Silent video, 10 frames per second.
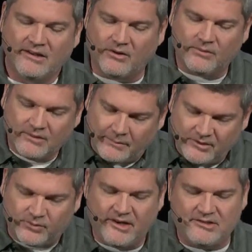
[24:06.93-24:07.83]
Now, let
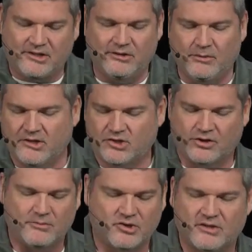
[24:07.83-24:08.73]
me read to you in a
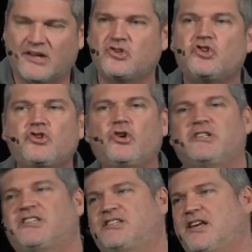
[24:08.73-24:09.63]
scripture that
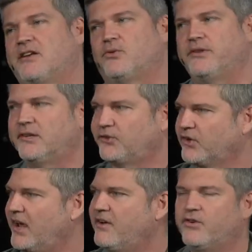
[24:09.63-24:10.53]
should settle this
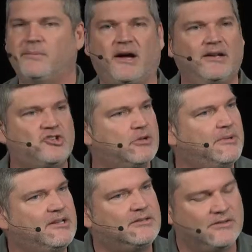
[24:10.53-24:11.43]
for everybody. It should
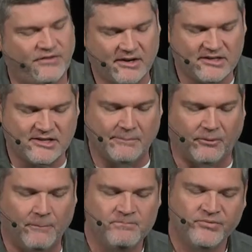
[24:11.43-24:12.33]
be very
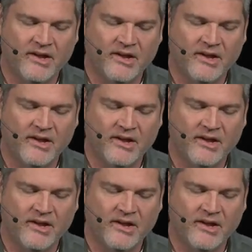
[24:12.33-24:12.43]
simple.